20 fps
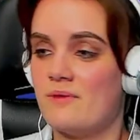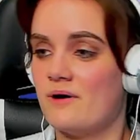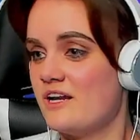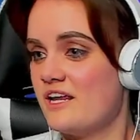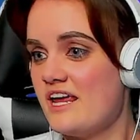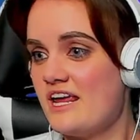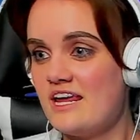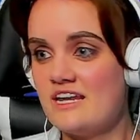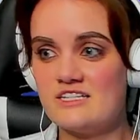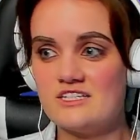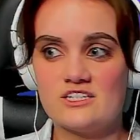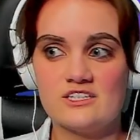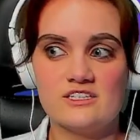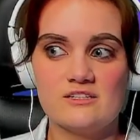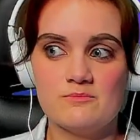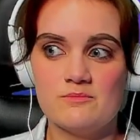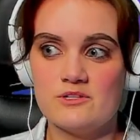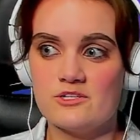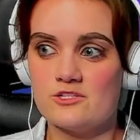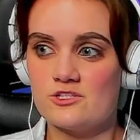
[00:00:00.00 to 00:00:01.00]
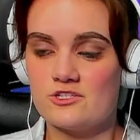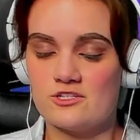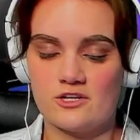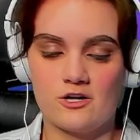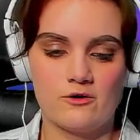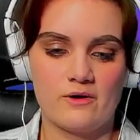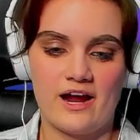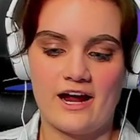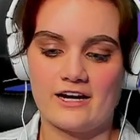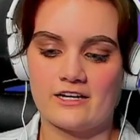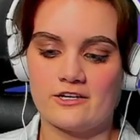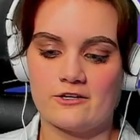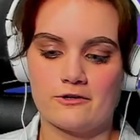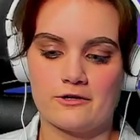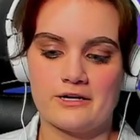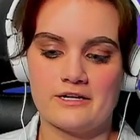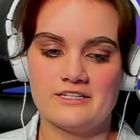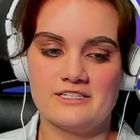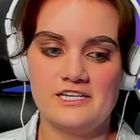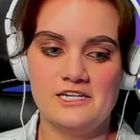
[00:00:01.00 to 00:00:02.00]
but it's going to be so
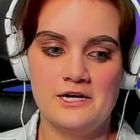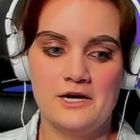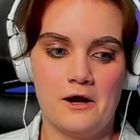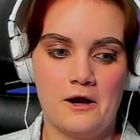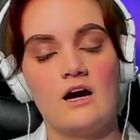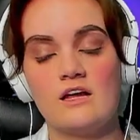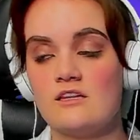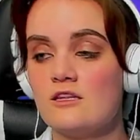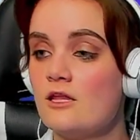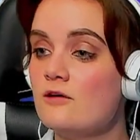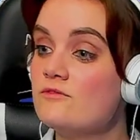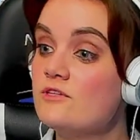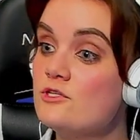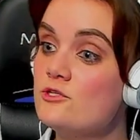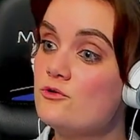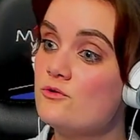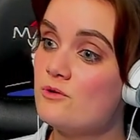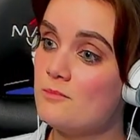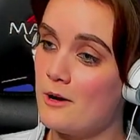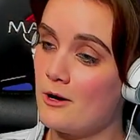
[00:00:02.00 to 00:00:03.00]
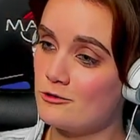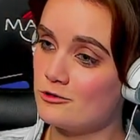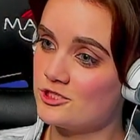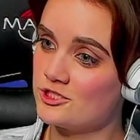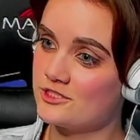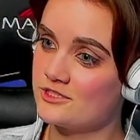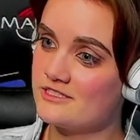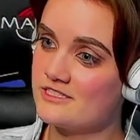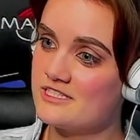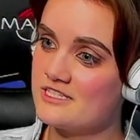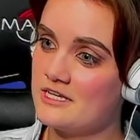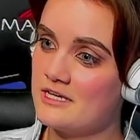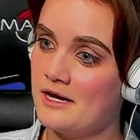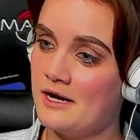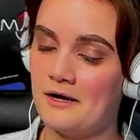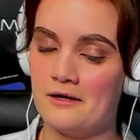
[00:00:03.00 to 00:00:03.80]
accurate. I love the new emotions.